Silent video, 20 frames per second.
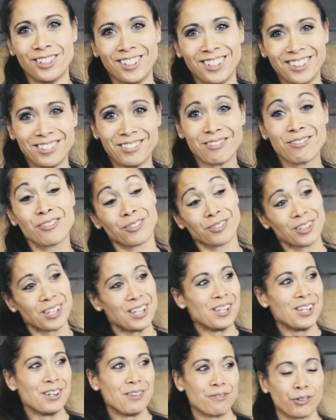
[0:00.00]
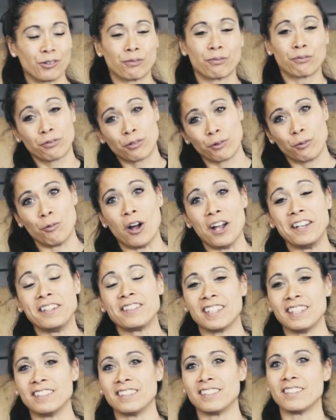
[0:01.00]
for
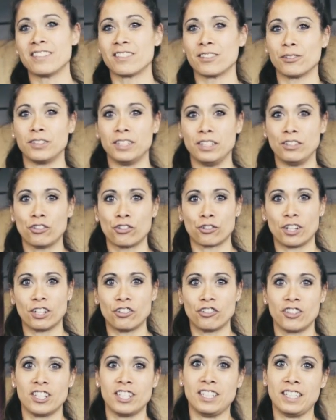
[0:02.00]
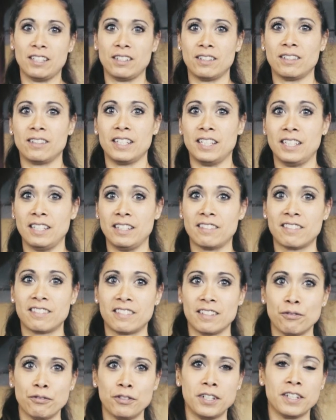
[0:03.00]
one, tendons don't need stretch, they need
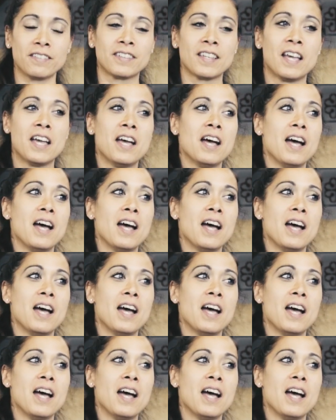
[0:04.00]
stiffness.